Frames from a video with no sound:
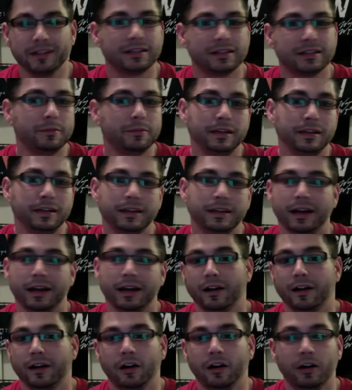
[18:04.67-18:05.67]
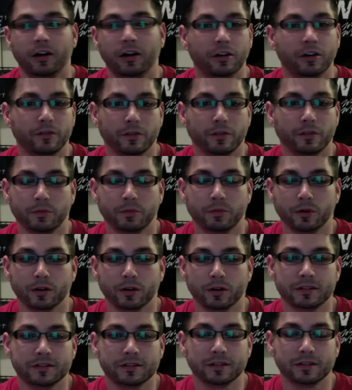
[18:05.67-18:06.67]
going to be kind of all over the
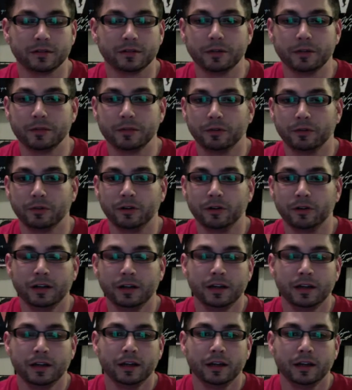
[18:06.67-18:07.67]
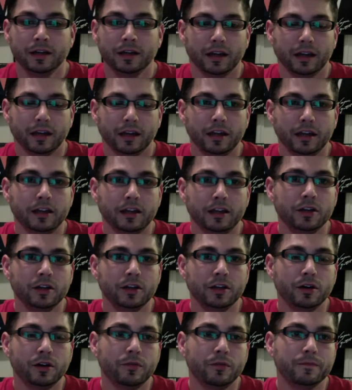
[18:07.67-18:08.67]
board. Some people, and
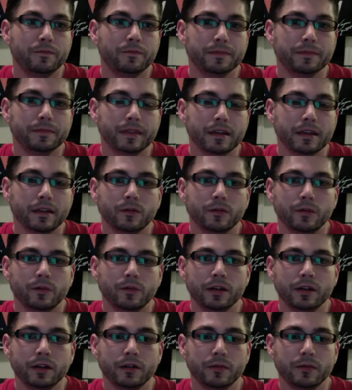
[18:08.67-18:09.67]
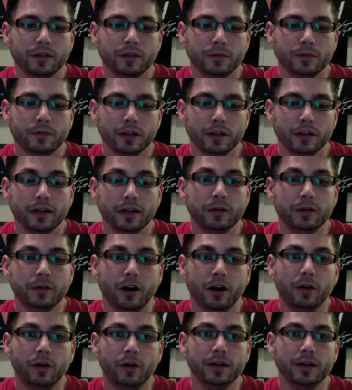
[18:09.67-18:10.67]
we
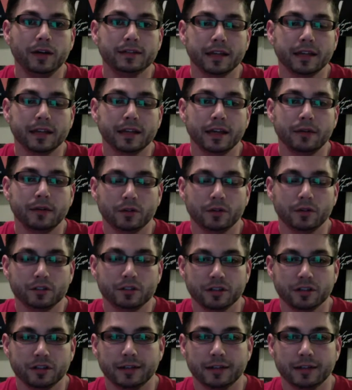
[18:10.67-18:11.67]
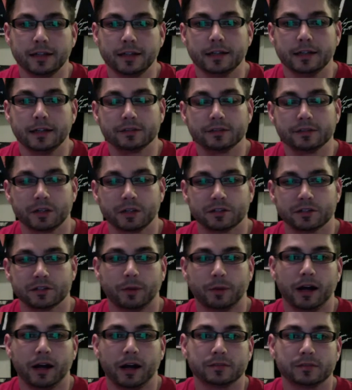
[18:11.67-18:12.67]
always say we want you guys eating as much as
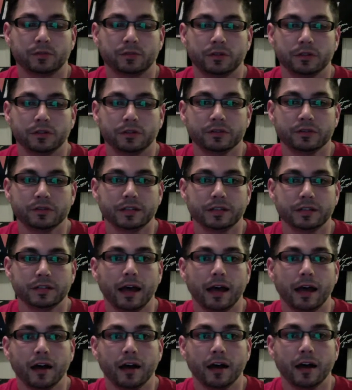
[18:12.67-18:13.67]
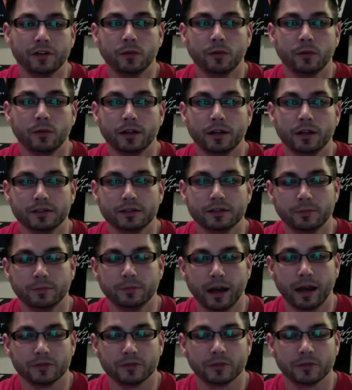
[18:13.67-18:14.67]
possible and losing that healthy 1 to 2
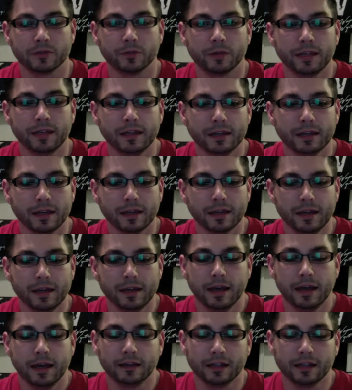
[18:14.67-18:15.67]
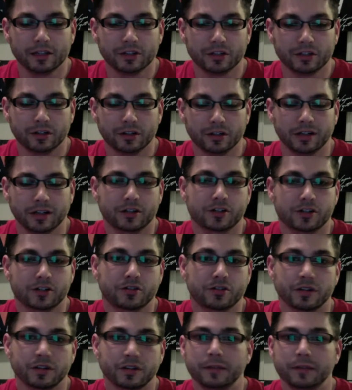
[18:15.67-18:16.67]
pounds a week, unless you're
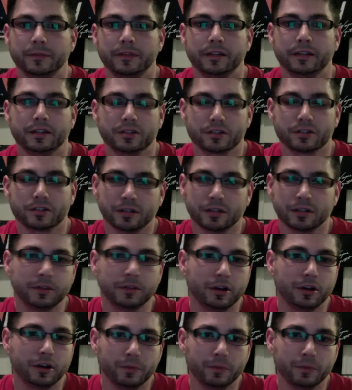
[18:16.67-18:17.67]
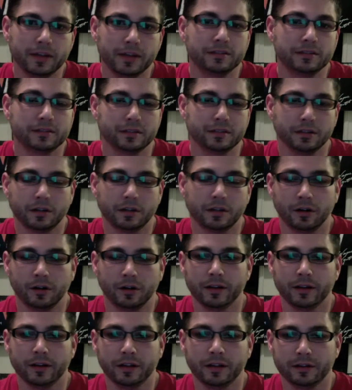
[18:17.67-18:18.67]
extremely, extremely obese,
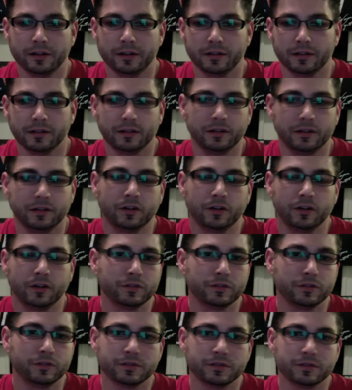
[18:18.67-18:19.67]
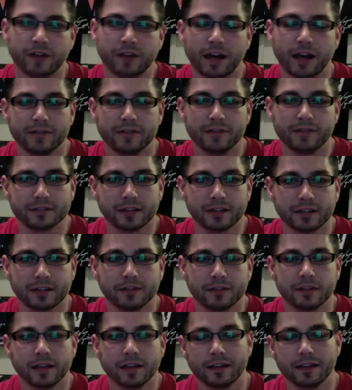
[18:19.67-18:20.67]
and if you're losing 5 to 7,
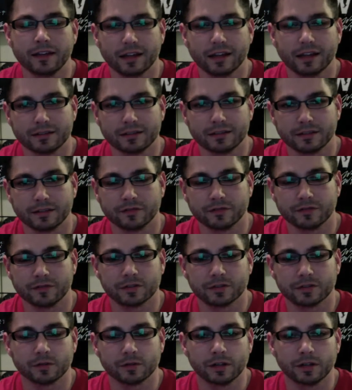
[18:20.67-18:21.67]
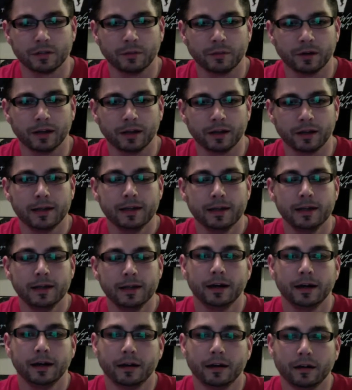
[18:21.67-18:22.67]
then that's a different story. But
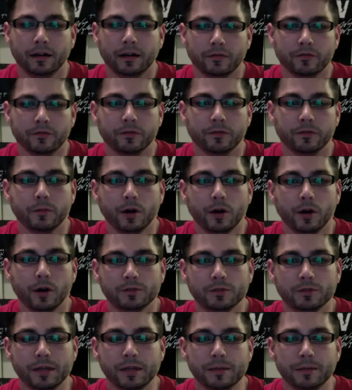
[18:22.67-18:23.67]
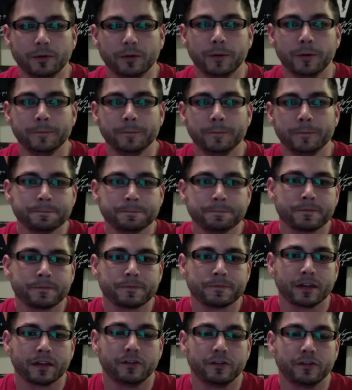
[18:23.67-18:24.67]
for most people,
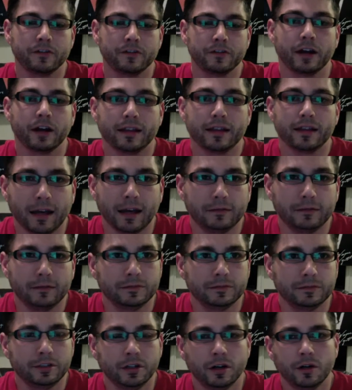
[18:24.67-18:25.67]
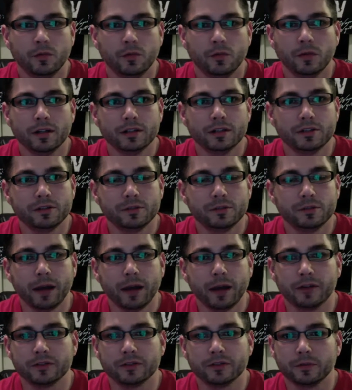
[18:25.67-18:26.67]
if you're at that, 1 to 2
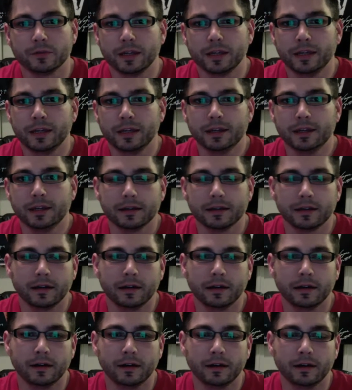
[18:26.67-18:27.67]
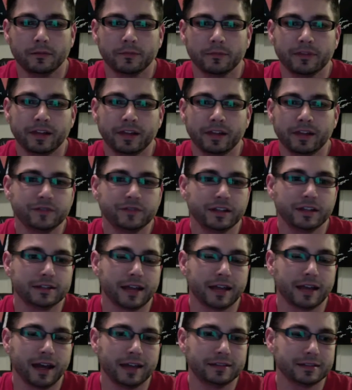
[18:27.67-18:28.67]
pounds a week, that's
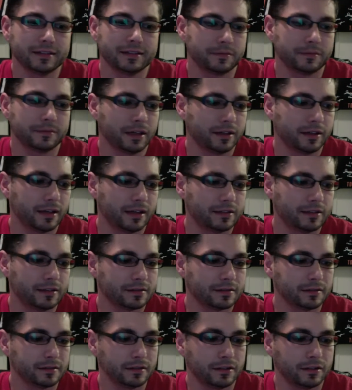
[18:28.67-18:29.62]
fantastic, man. That's